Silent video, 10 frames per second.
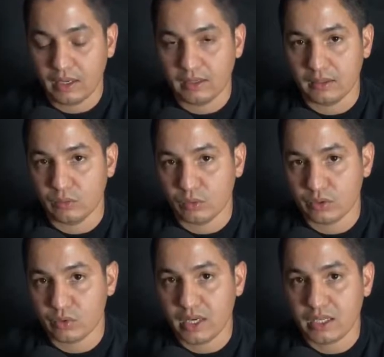And
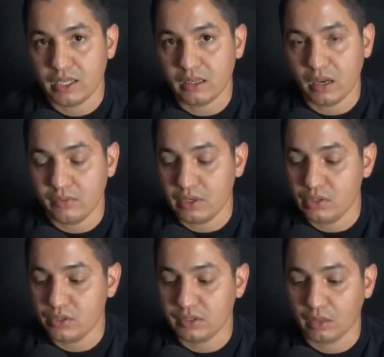we're trying to kick off a
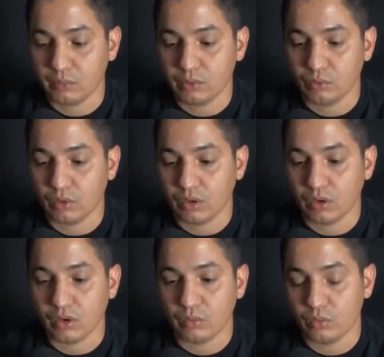new segment
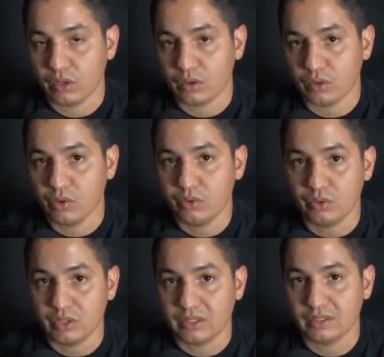where we are going
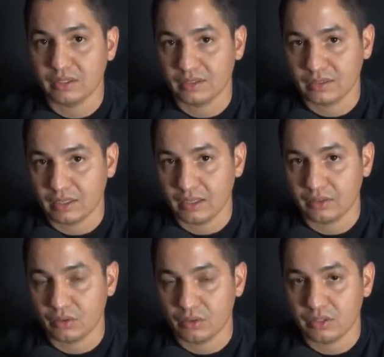to
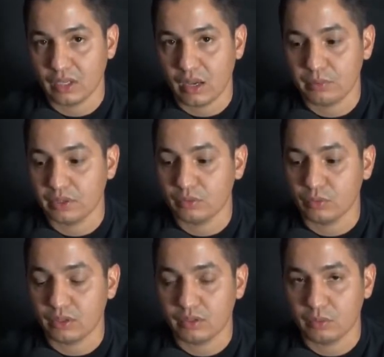discuss certain topics
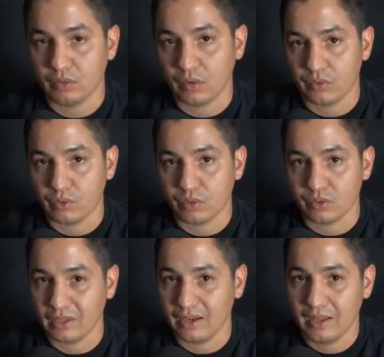with some our
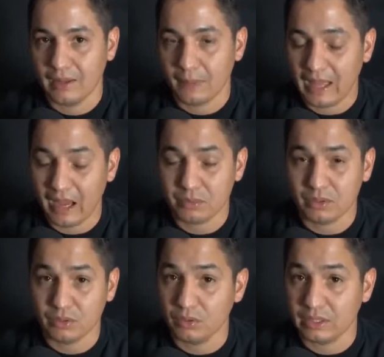viewers that
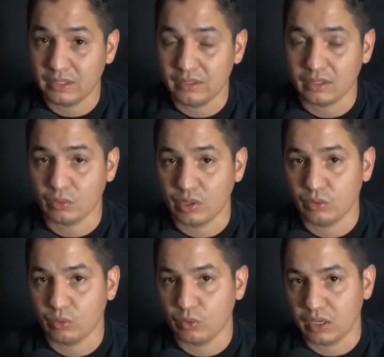absolutely disagree
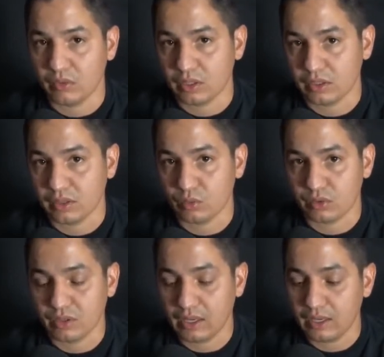with whatever it is that
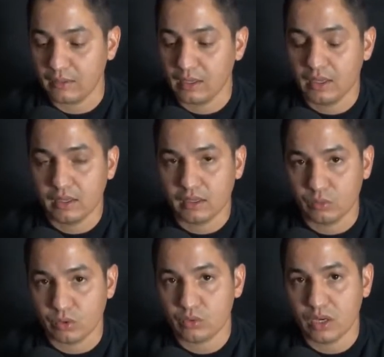we're saying.
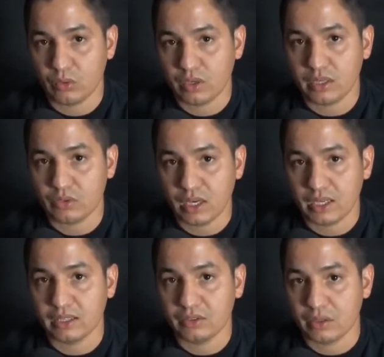Because we're going to try
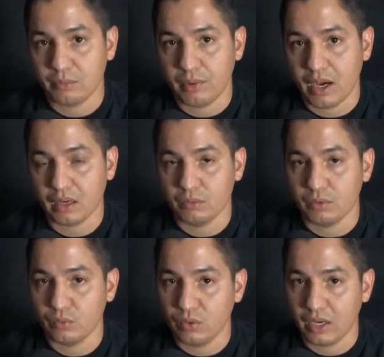to get to the bottom
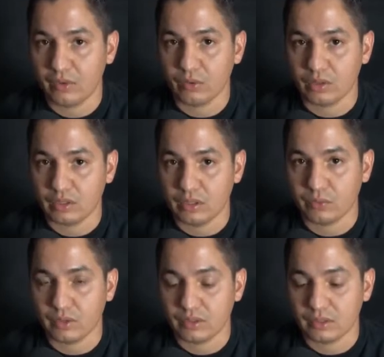of whatever the
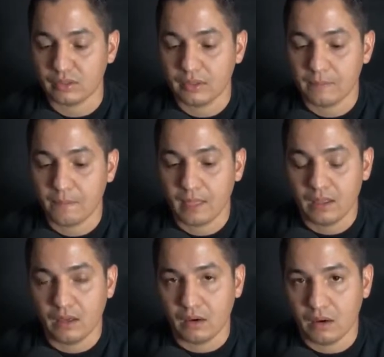differences
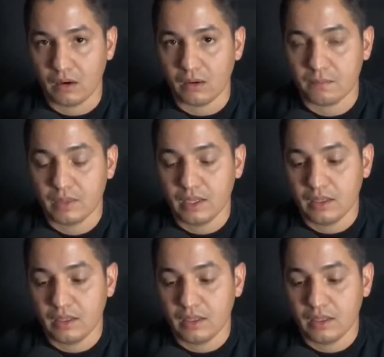are.